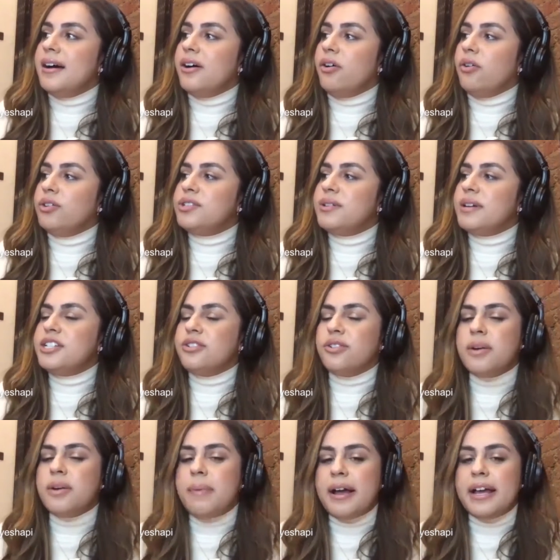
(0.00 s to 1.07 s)
Also, I
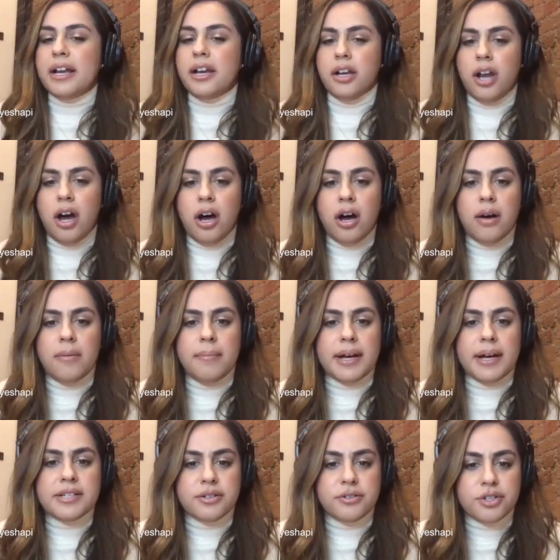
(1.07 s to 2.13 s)
talk about it a lot on
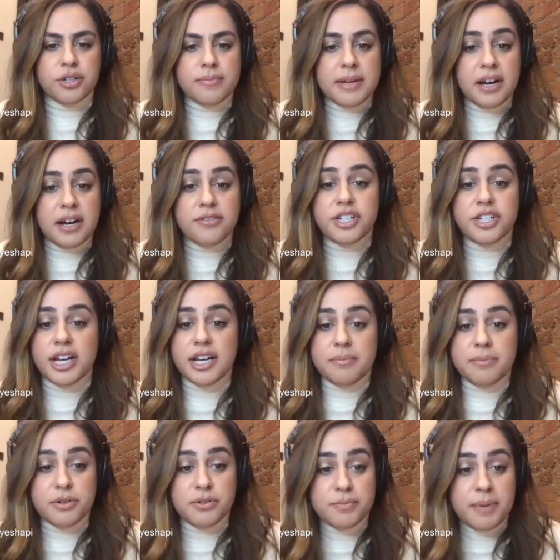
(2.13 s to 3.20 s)
my social media. I've shared
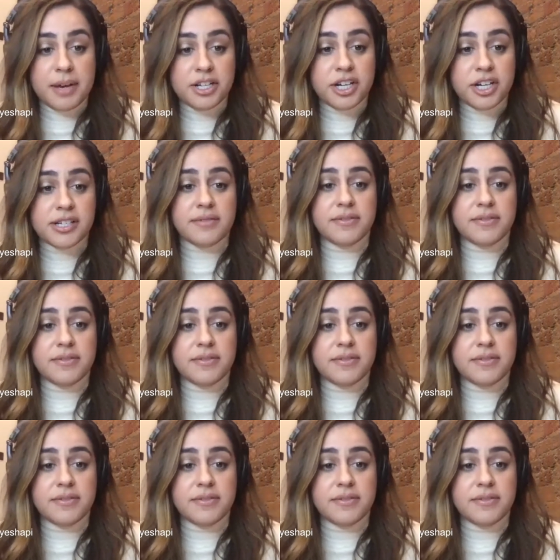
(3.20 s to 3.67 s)
abuse pictures.